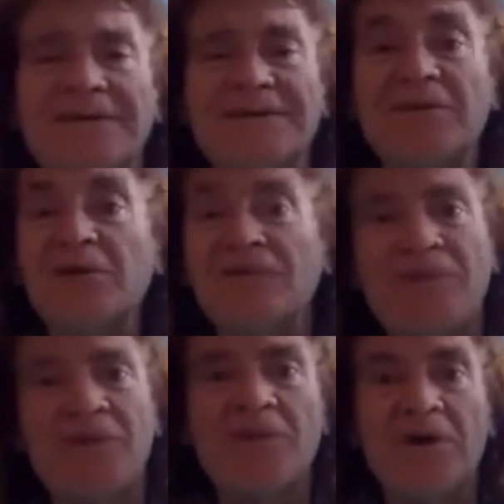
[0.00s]
not
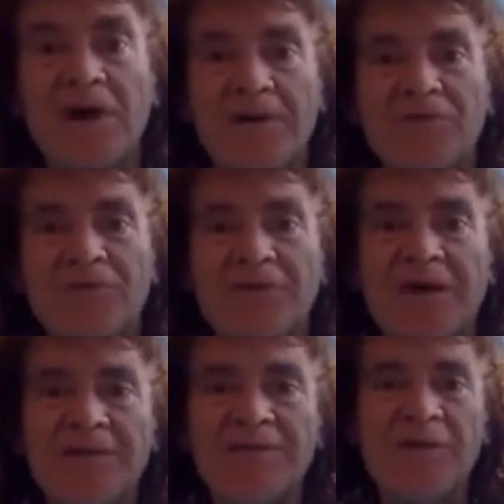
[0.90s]
from up to
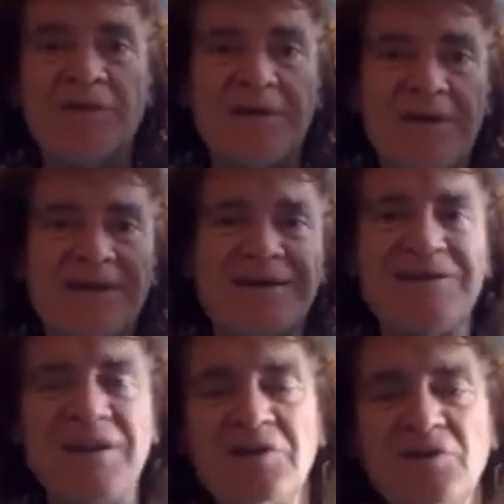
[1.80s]
down, but
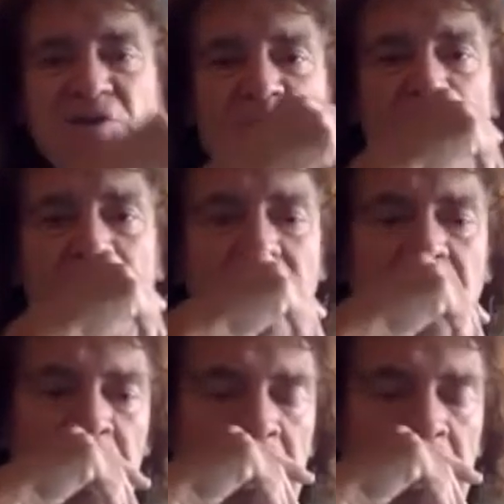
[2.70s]
down to up.